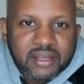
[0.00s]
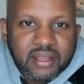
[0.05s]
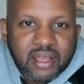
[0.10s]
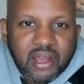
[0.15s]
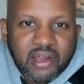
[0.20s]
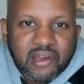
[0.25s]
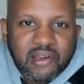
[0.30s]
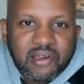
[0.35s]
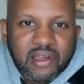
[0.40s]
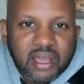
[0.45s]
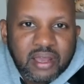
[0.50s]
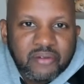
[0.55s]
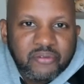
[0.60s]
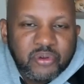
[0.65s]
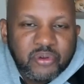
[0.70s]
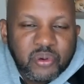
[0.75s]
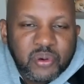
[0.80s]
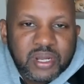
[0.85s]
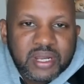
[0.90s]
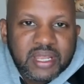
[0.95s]
if
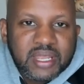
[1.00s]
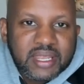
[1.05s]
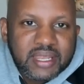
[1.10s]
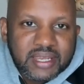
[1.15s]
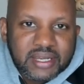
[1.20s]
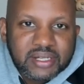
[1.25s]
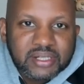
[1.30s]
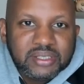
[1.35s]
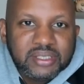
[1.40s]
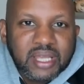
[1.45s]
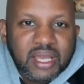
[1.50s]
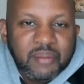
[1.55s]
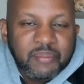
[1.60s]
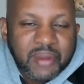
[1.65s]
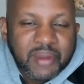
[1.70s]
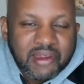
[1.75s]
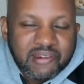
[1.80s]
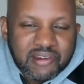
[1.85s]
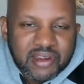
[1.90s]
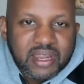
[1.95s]
we want to heal
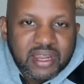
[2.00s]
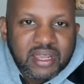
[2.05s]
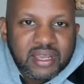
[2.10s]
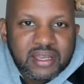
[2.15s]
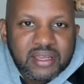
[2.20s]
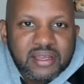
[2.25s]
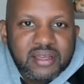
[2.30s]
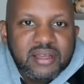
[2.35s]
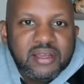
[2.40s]
America,